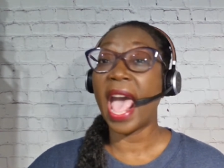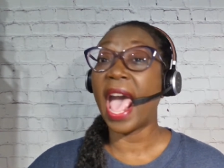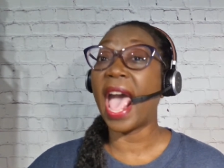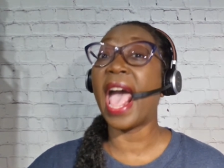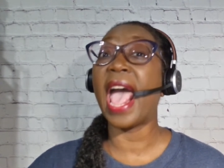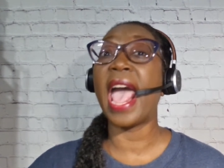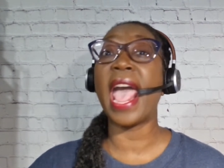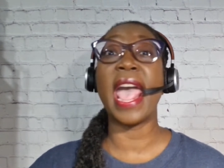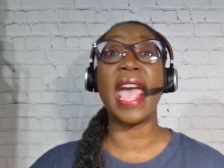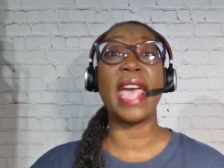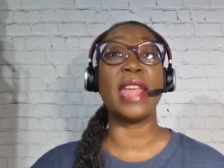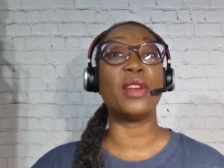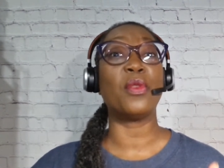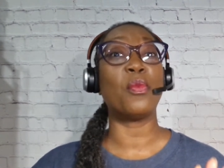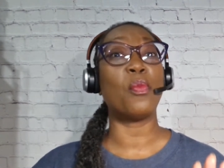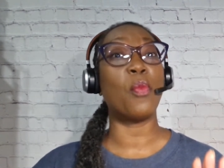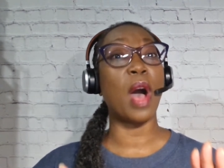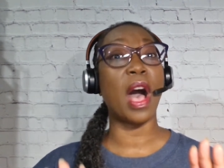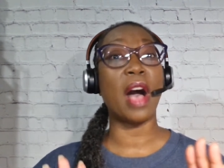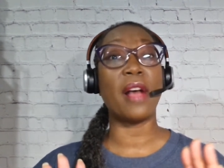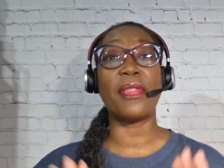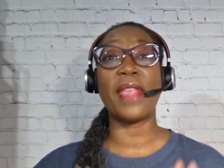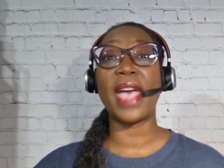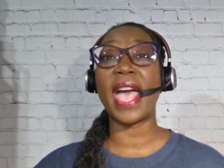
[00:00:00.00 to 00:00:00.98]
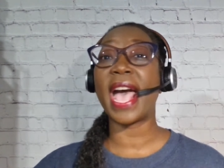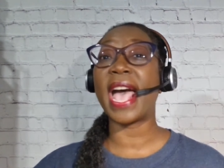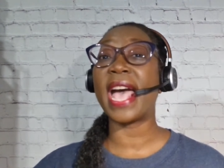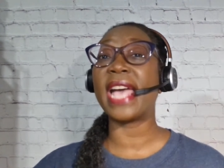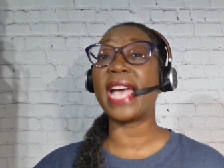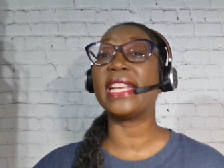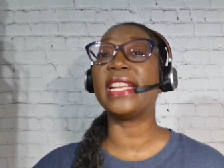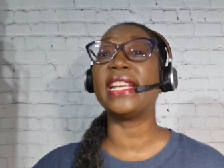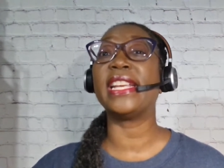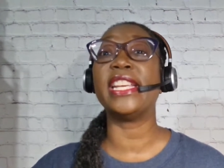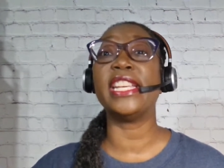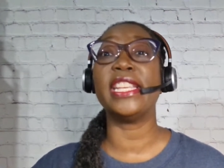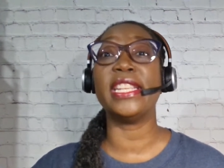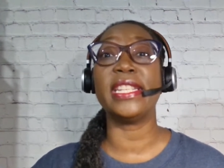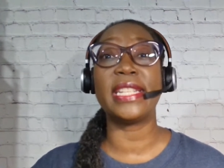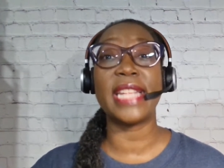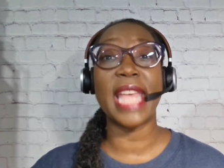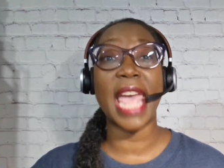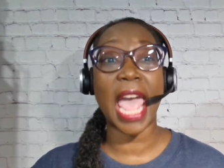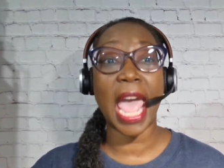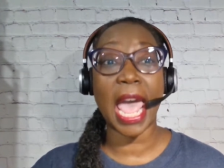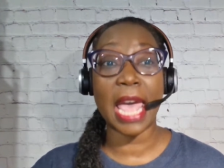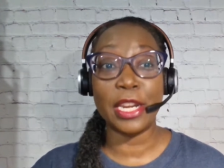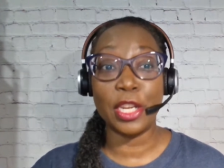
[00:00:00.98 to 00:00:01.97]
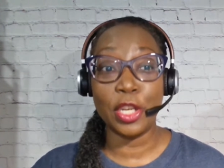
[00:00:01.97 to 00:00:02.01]
And while that is
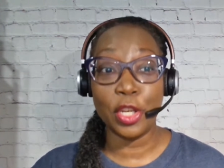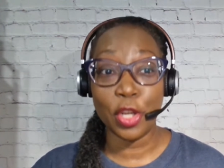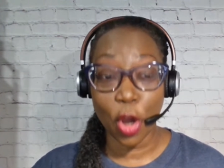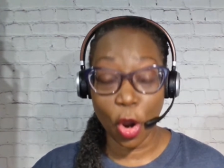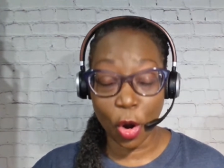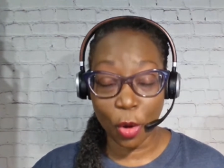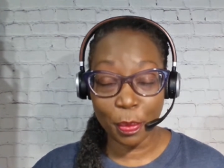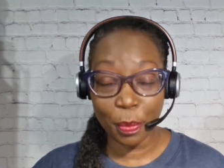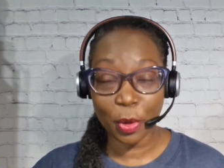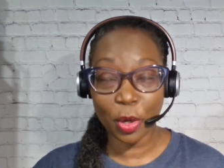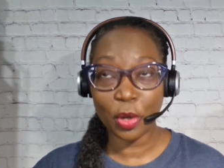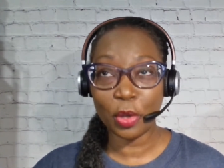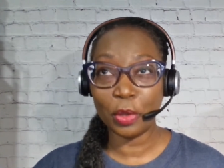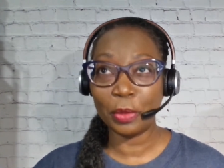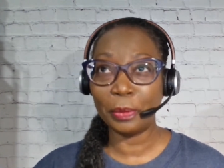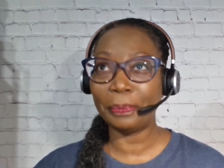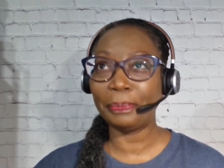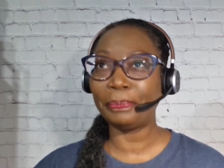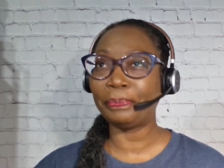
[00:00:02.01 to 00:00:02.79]
noble,